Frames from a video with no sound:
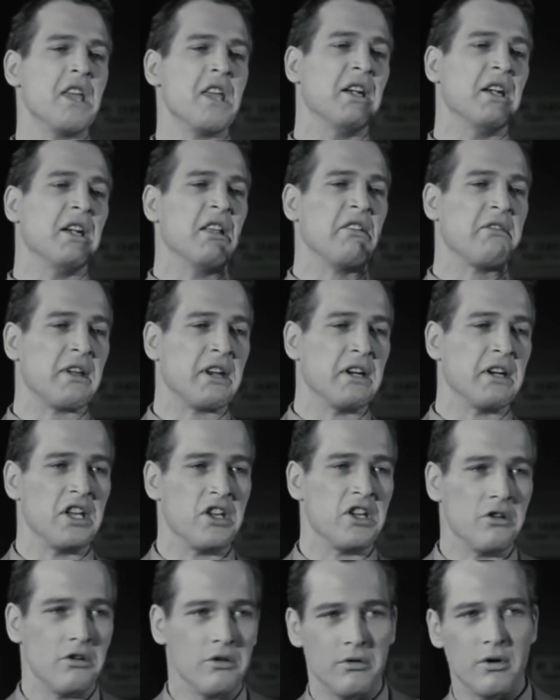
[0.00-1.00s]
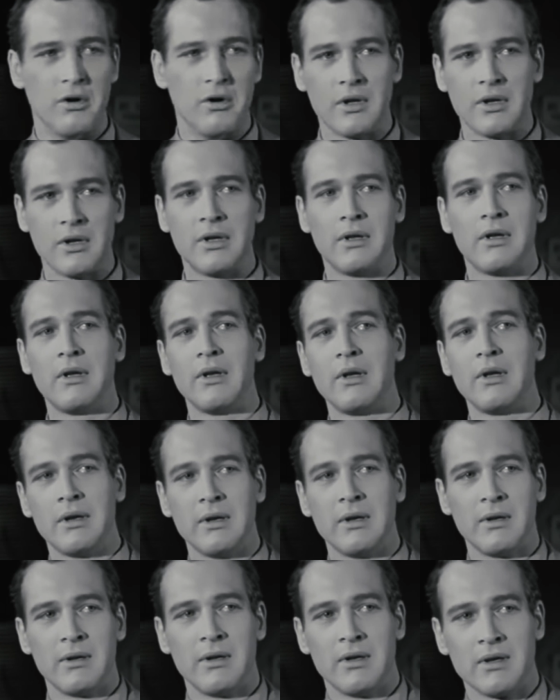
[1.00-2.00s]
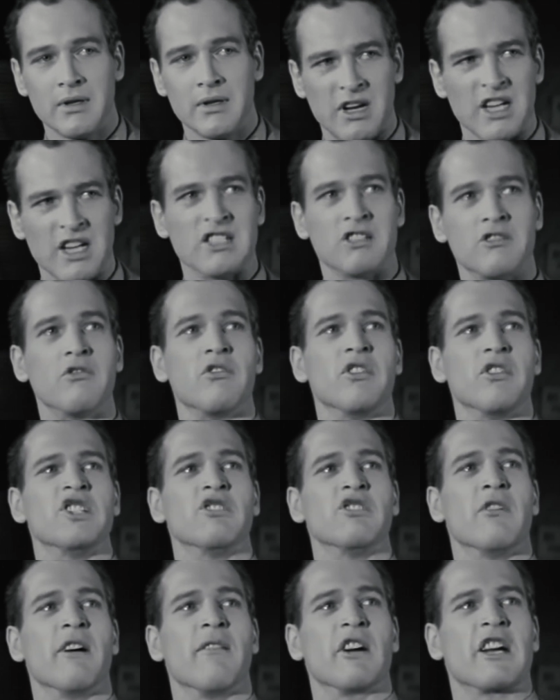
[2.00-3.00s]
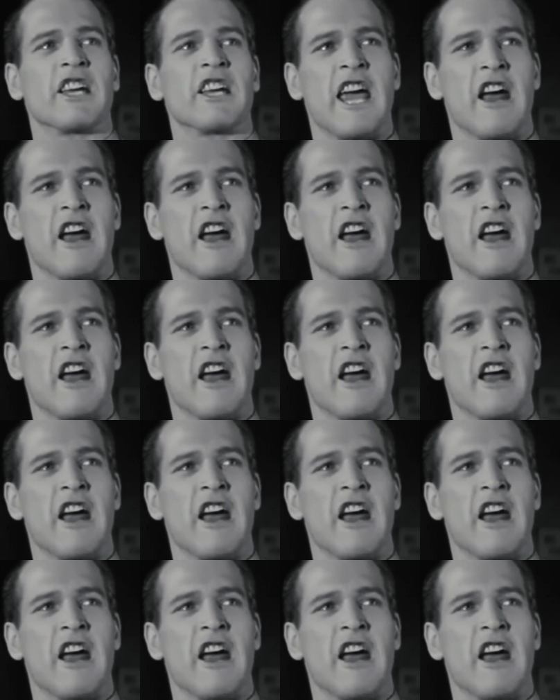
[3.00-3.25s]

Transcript: He can't beat Eddie. After a ghost like the